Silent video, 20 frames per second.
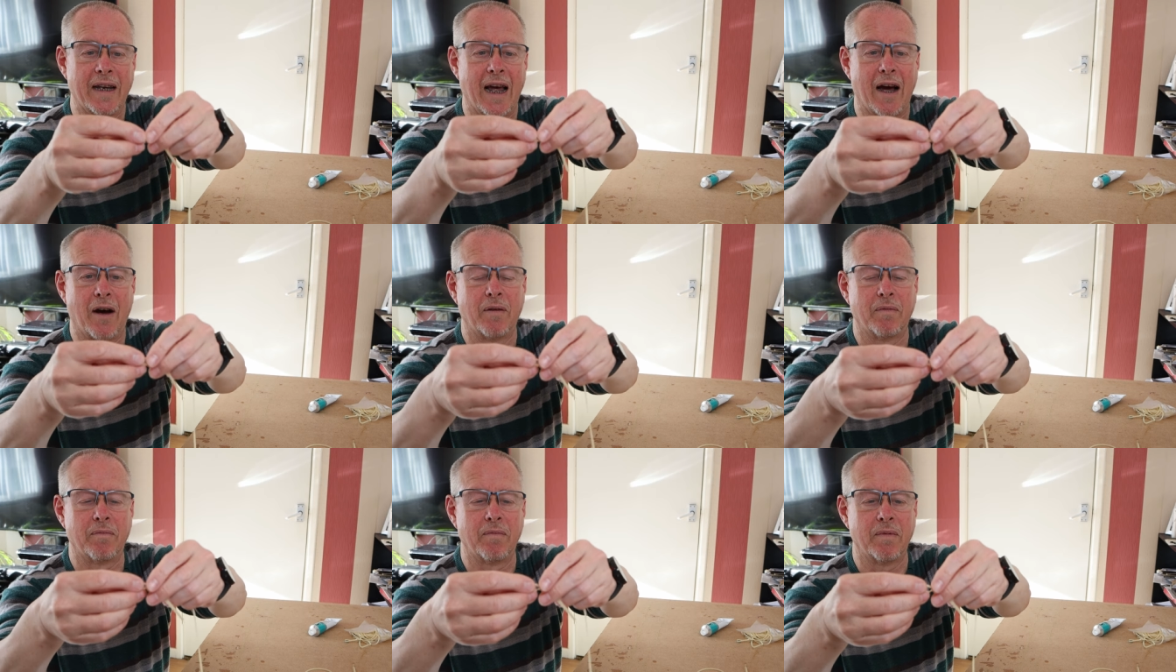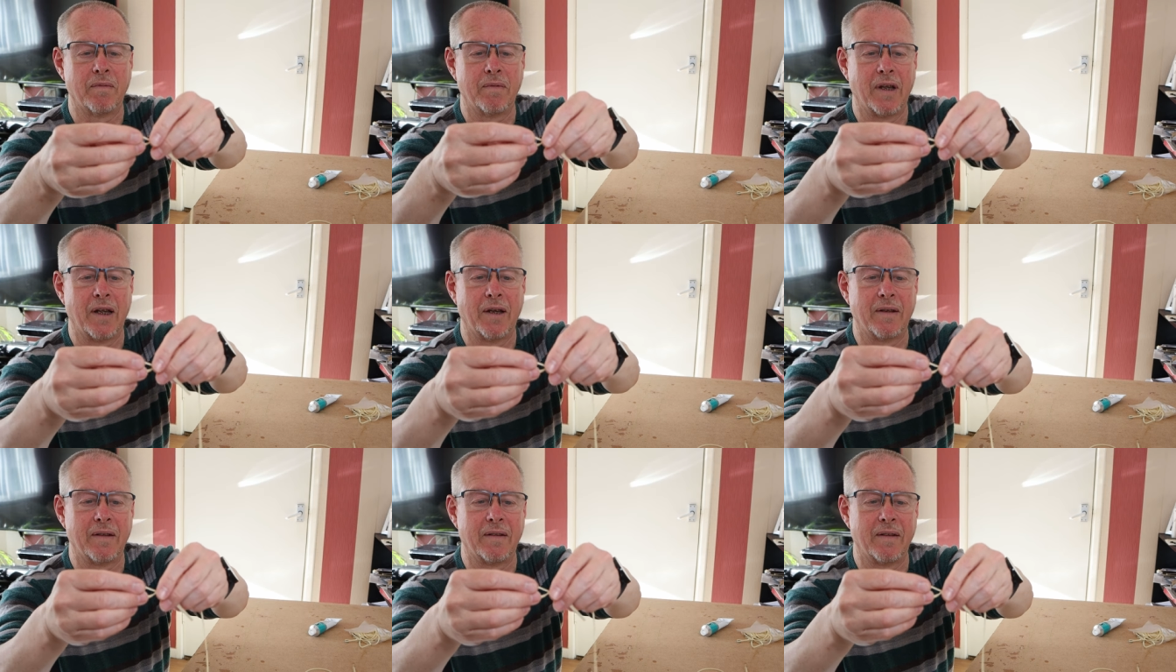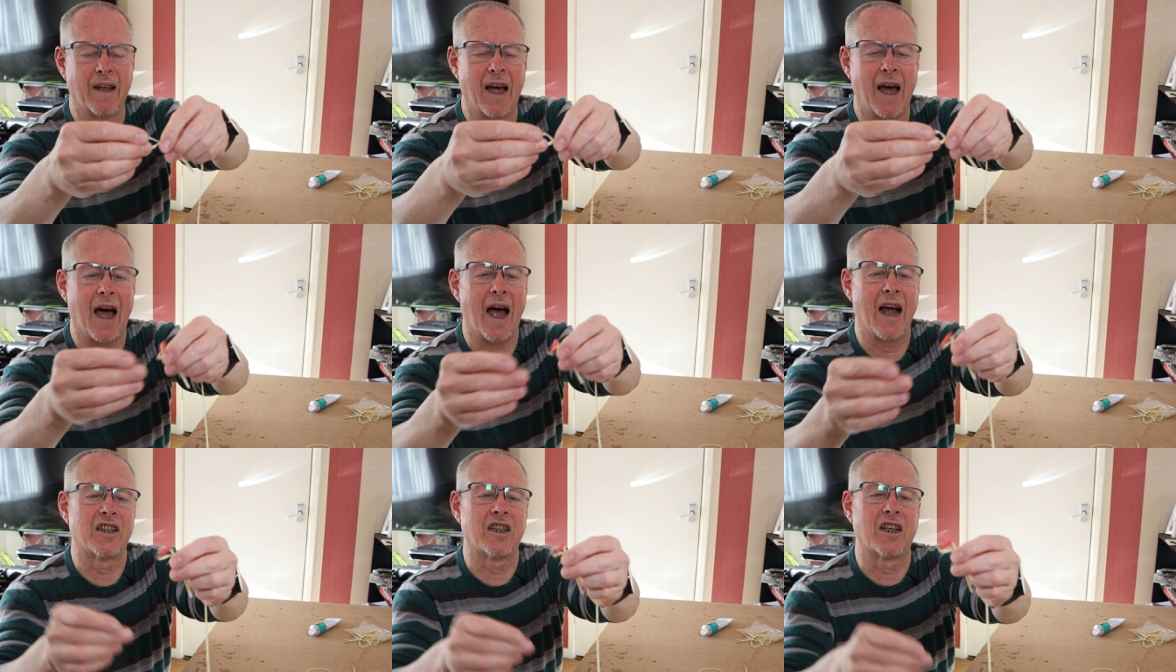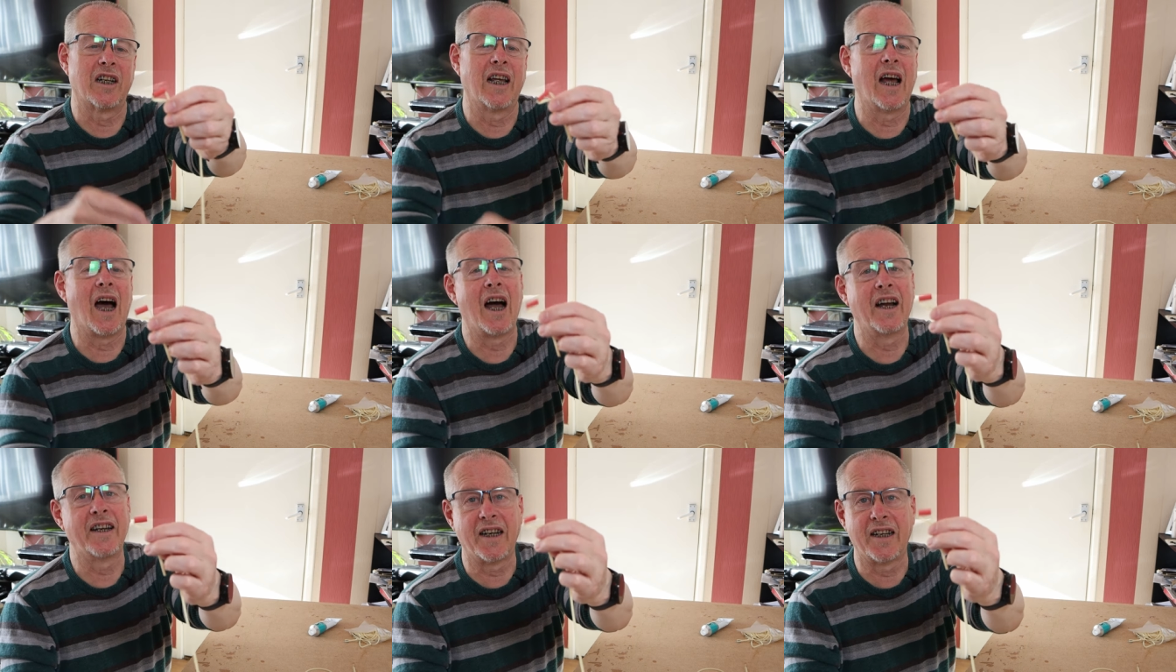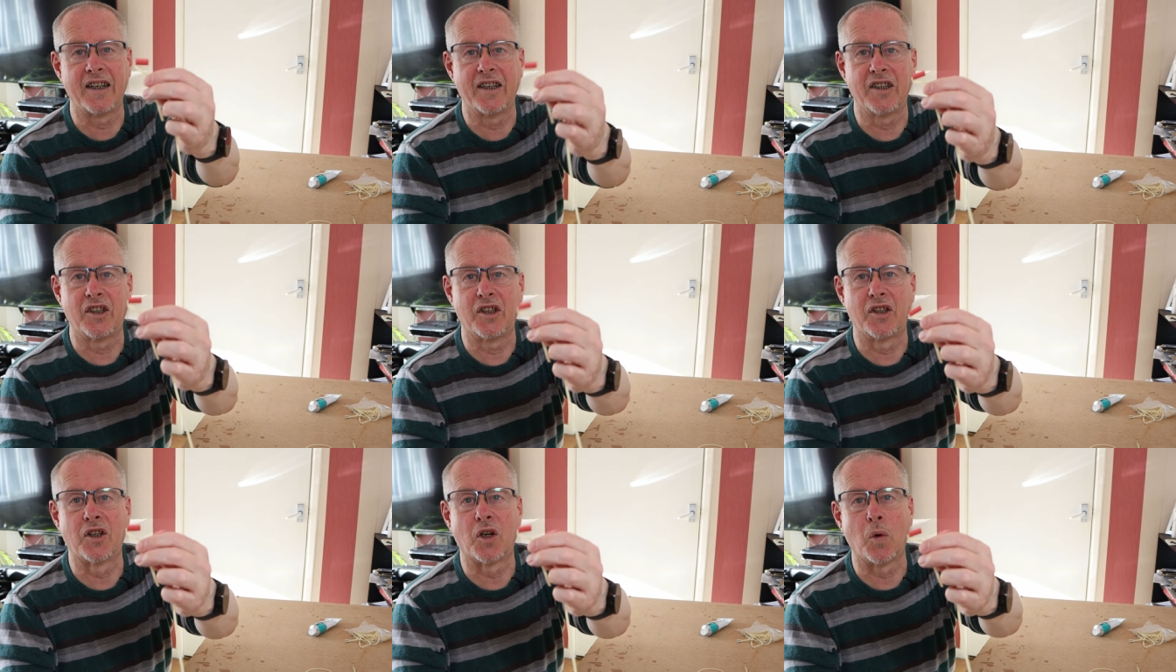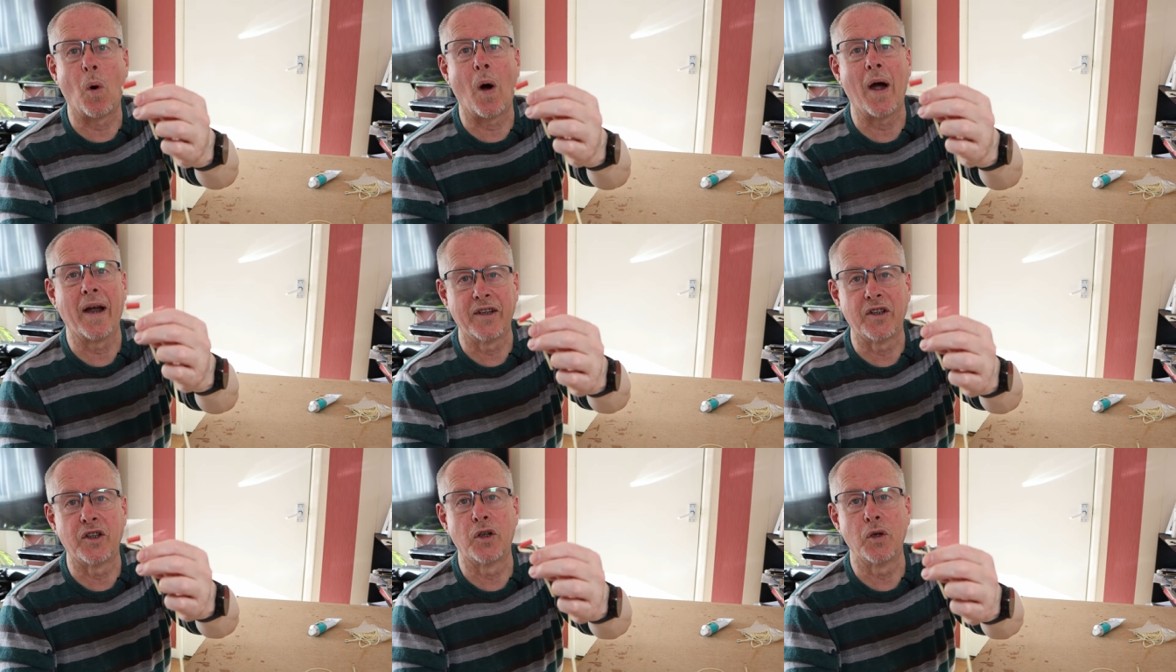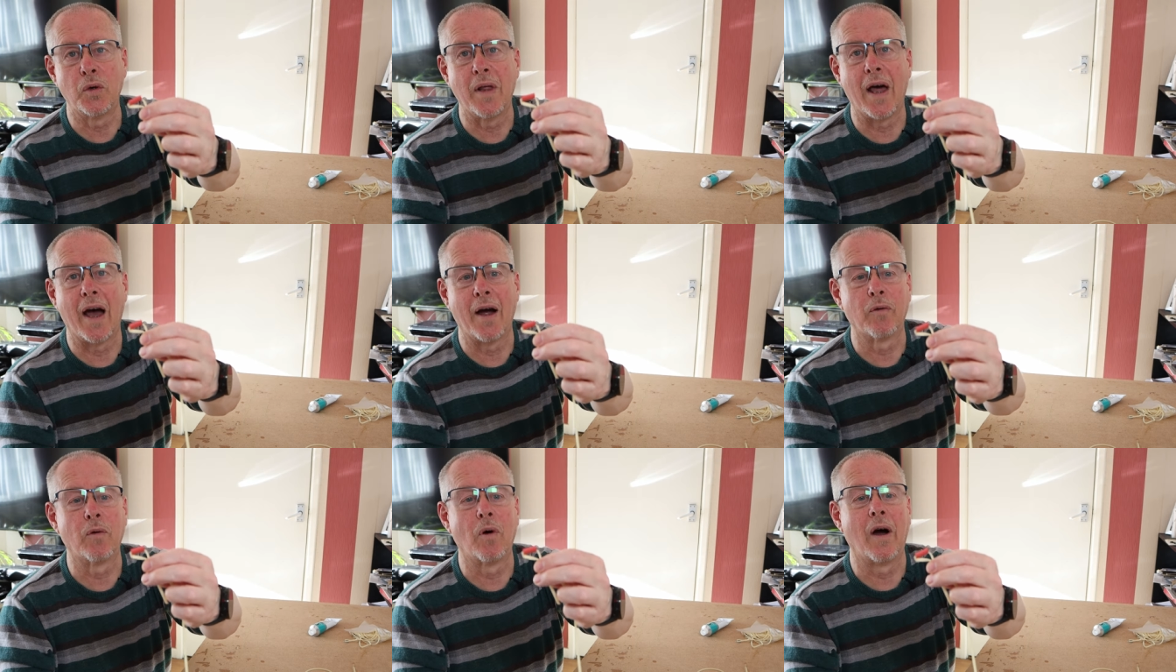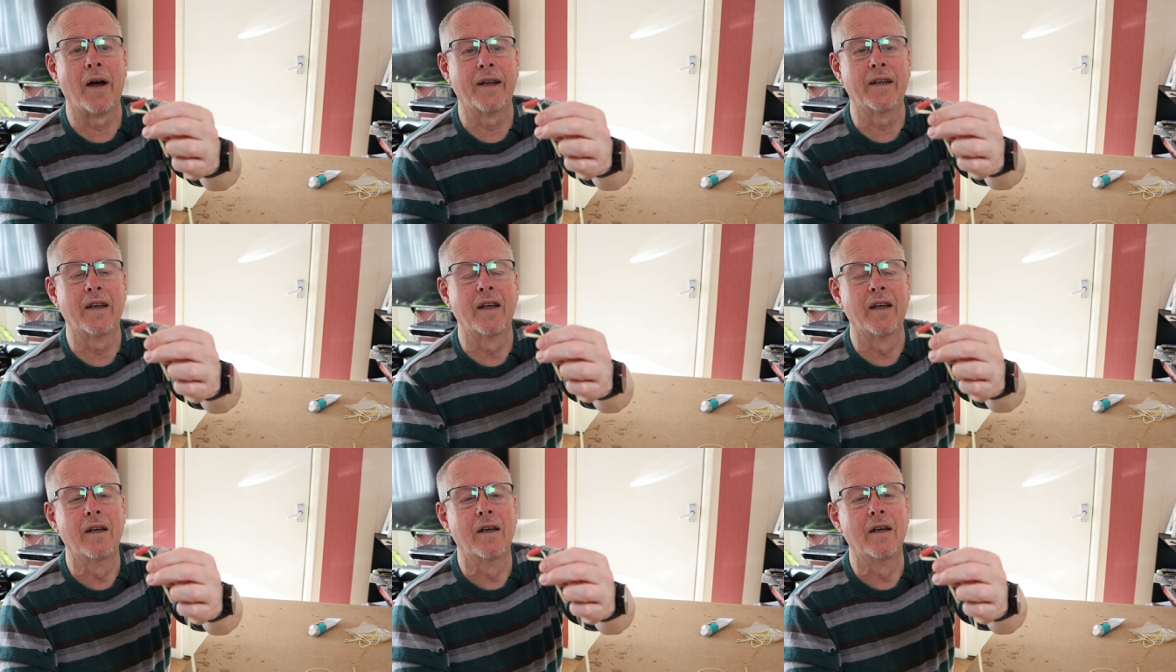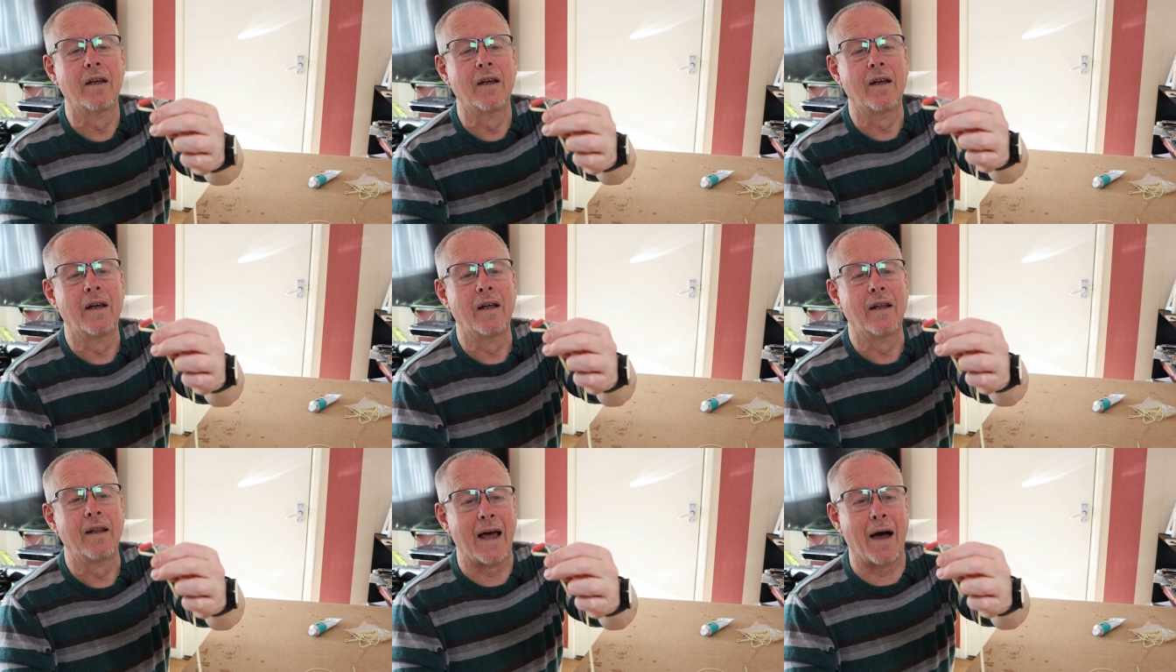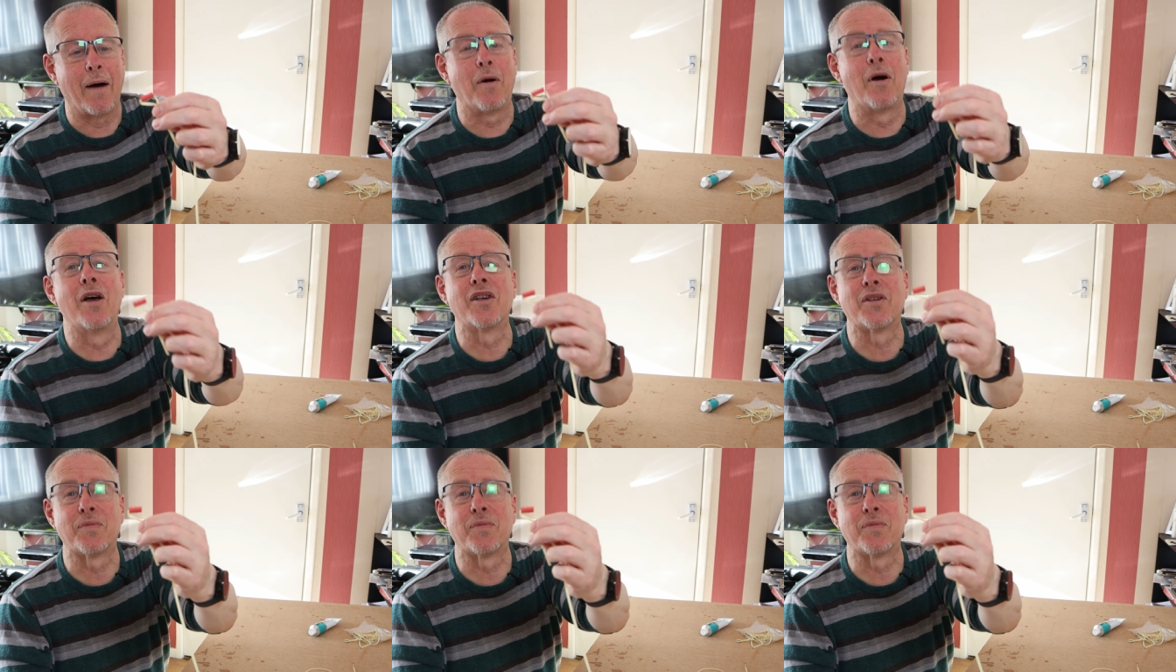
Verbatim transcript: Now, it, actually, I didn't quite do that right. That